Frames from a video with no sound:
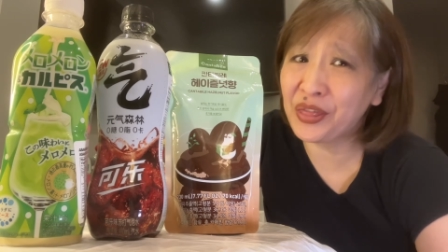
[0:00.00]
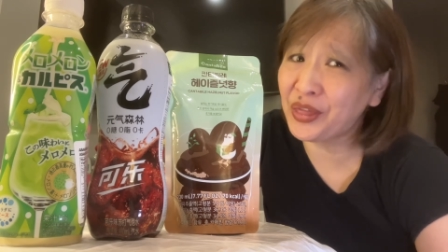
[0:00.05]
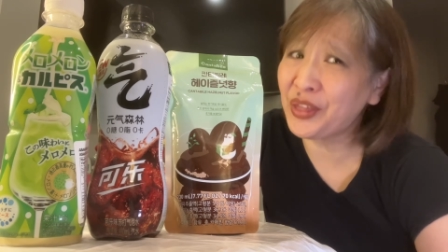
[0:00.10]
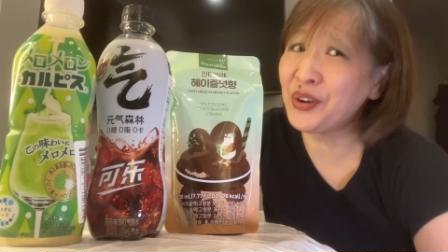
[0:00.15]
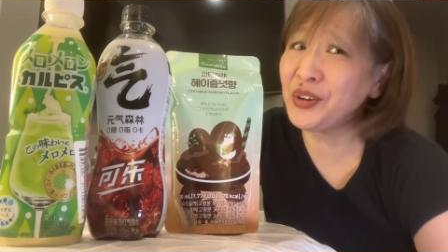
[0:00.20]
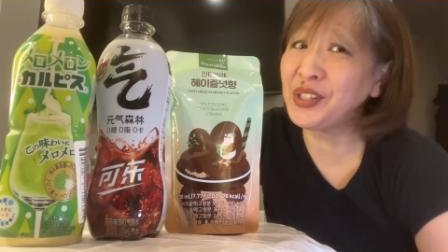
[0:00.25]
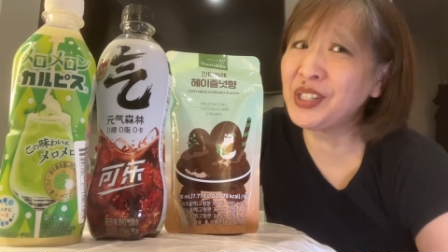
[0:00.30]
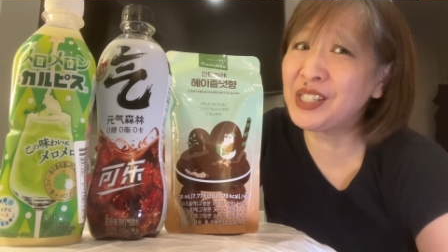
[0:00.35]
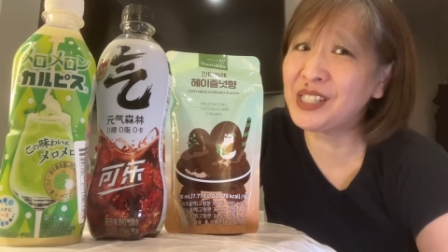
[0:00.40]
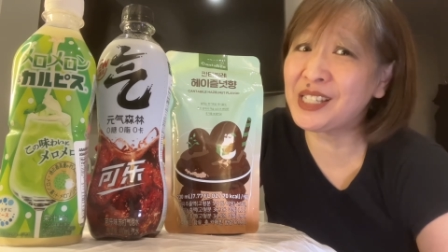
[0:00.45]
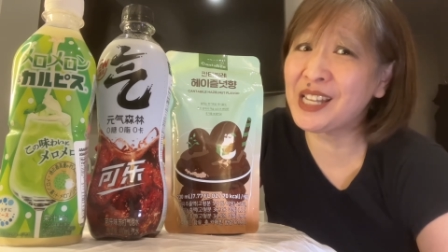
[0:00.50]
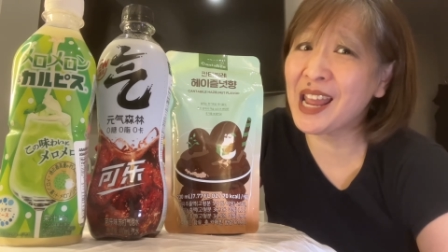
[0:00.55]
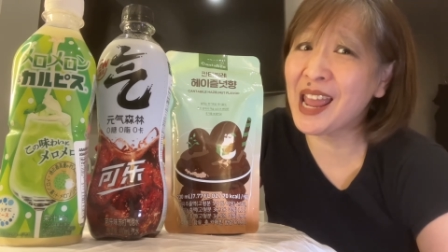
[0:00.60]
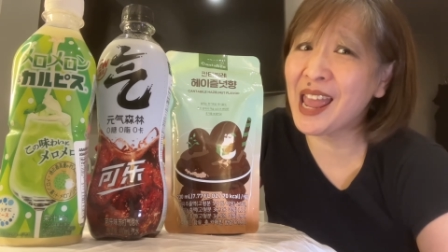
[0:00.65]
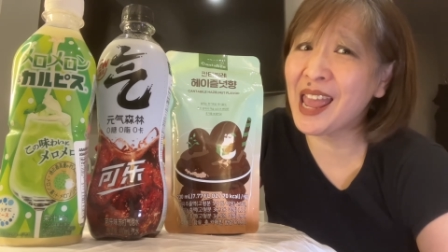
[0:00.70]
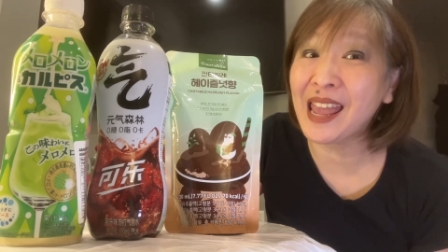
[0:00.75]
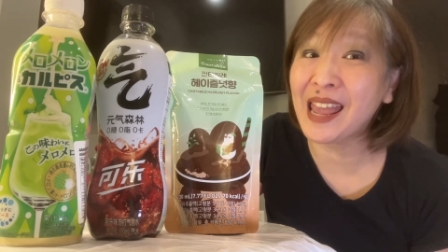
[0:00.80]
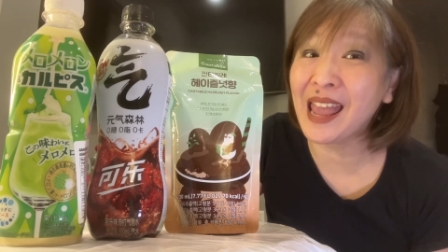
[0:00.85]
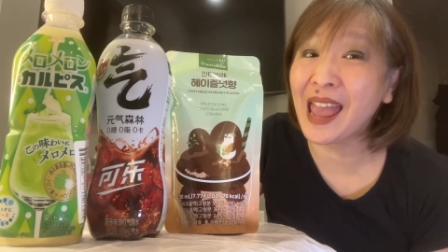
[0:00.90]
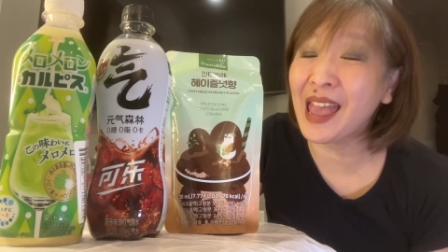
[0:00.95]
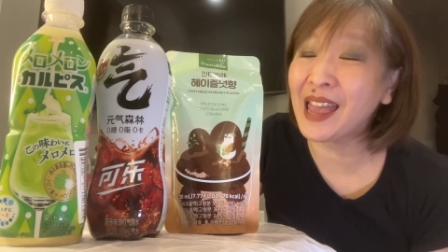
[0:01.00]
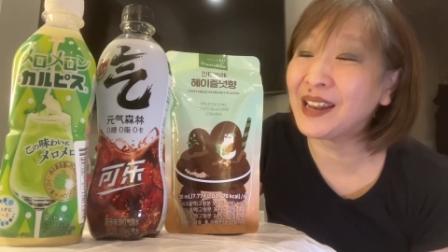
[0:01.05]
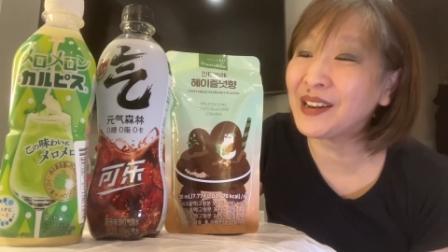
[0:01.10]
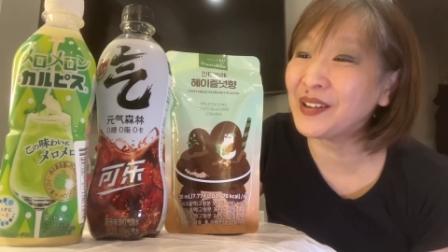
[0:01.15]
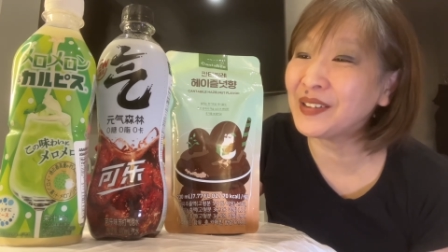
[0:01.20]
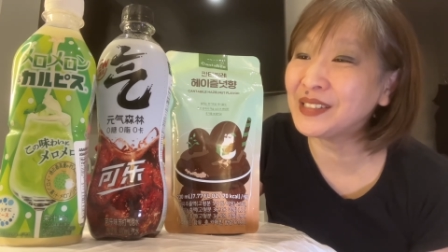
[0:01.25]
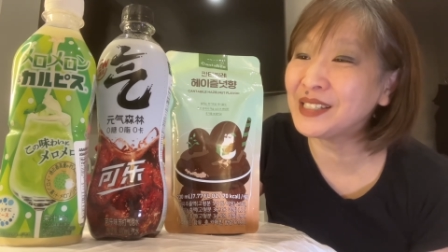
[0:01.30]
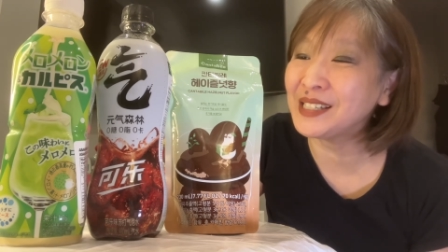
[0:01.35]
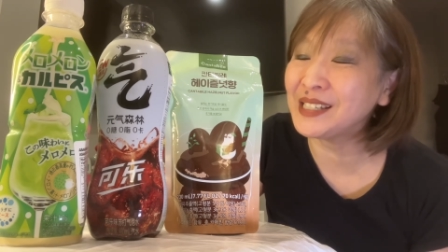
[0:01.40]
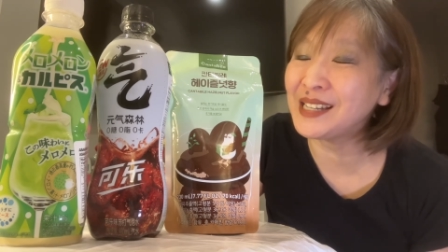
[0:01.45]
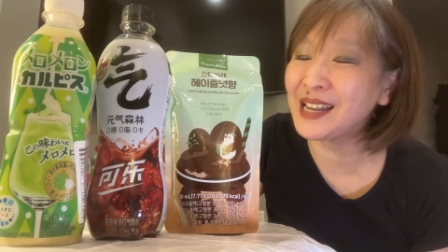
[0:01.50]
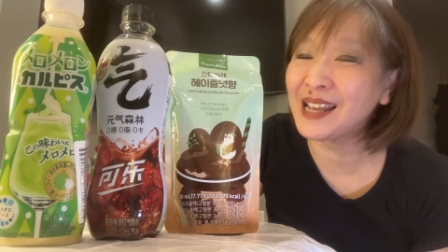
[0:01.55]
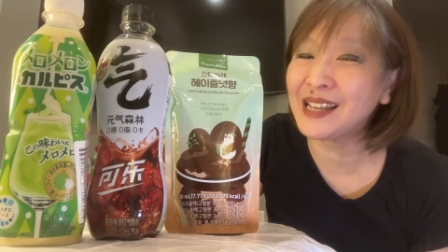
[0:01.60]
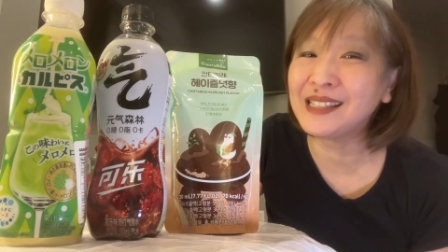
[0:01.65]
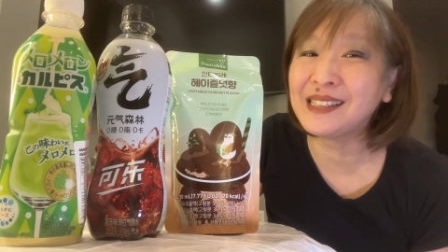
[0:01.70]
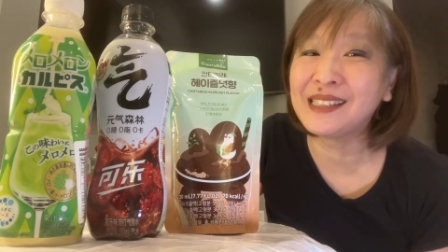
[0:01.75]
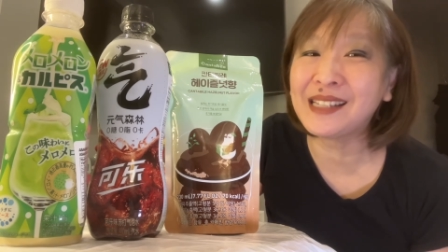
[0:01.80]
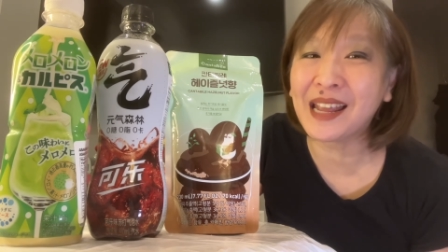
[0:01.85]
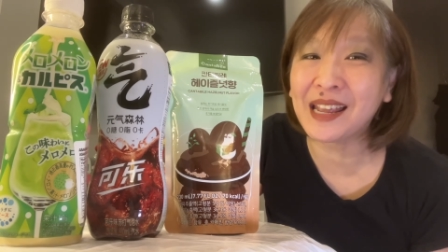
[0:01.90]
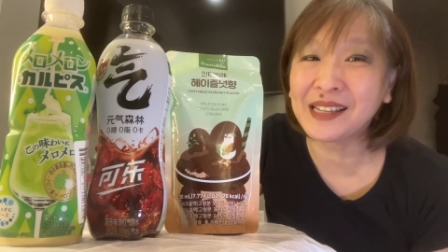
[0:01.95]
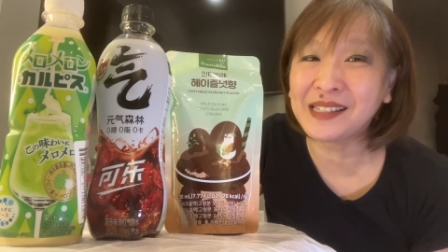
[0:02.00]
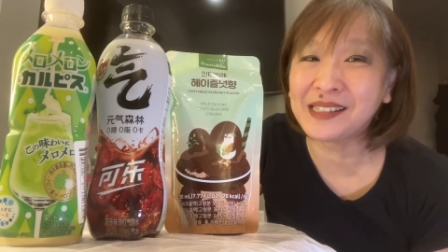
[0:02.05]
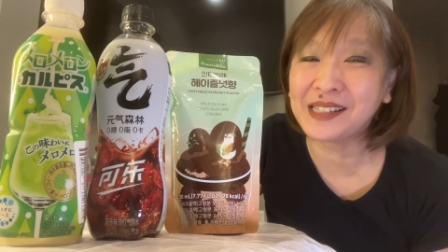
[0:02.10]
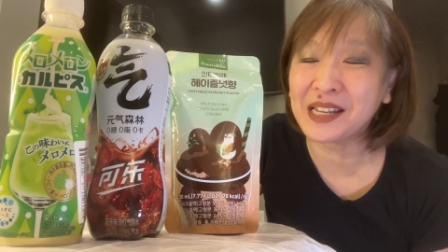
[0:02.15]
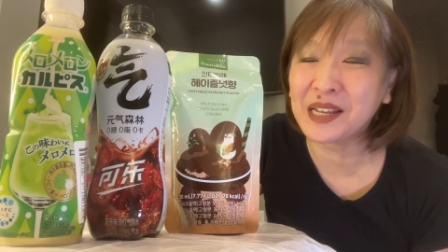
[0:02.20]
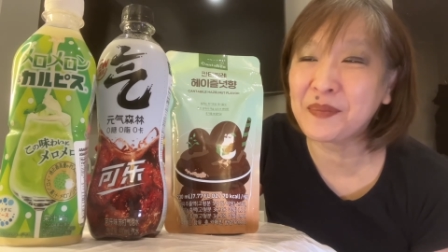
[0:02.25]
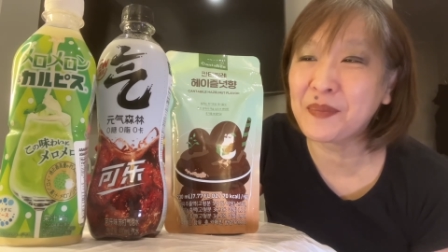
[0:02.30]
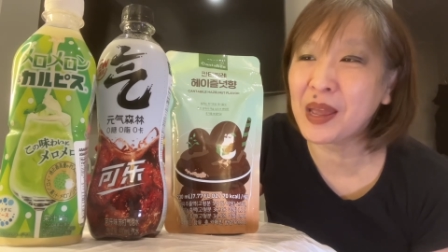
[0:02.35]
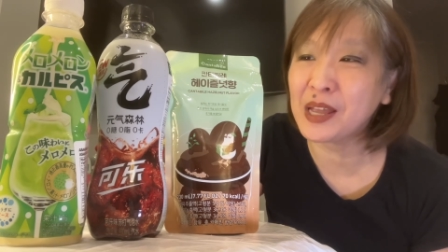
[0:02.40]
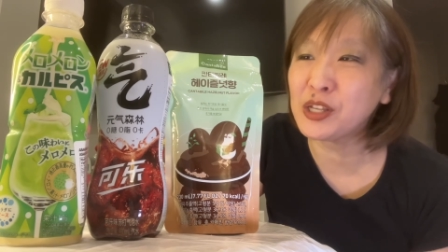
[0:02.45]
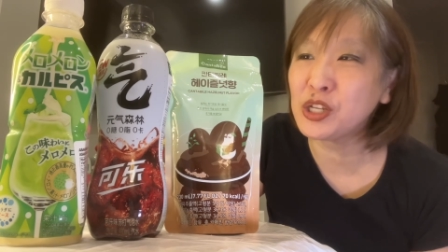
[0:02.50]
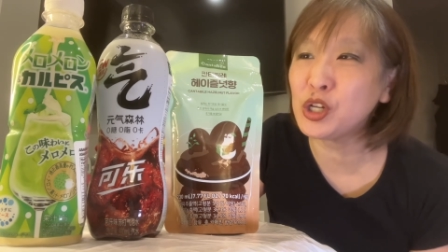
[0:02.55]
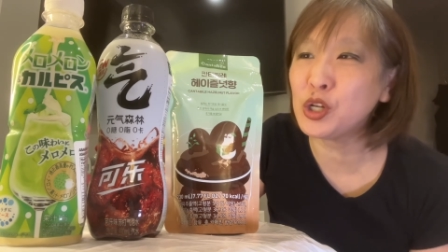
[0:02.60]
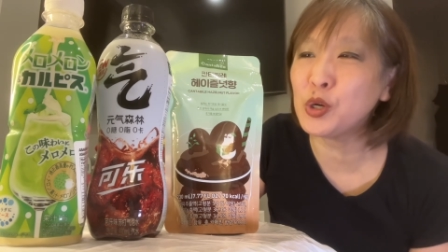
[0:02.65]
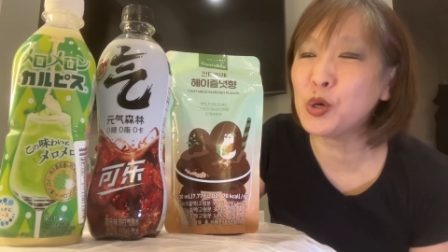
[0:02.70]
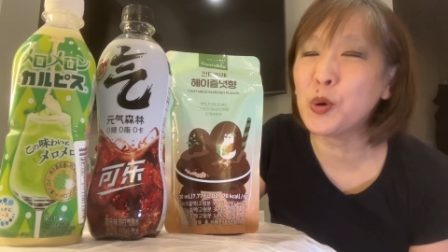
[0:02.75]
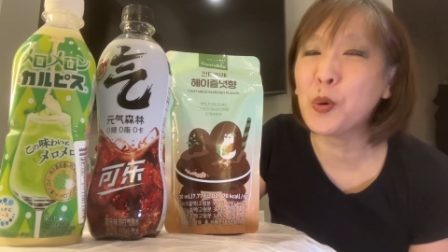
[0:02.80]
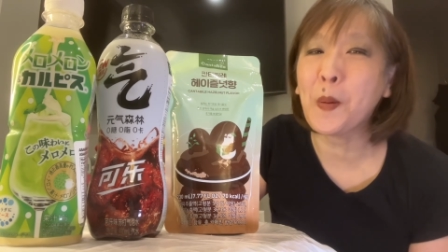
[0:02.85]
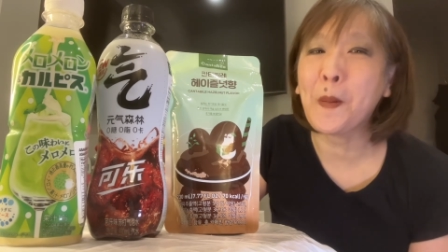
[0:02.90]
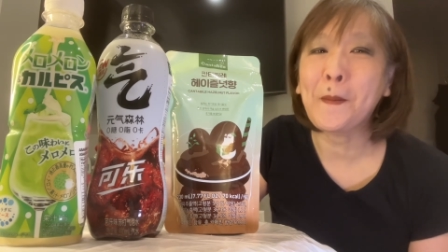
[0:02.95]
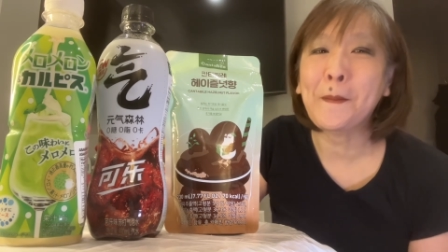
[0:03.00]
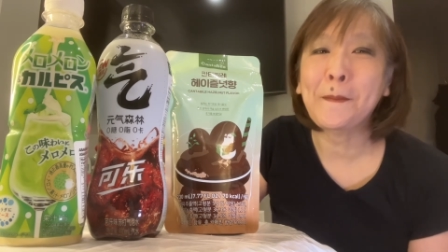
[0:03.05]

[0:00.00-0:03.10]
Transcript: Thursday, and on today's tasting menu,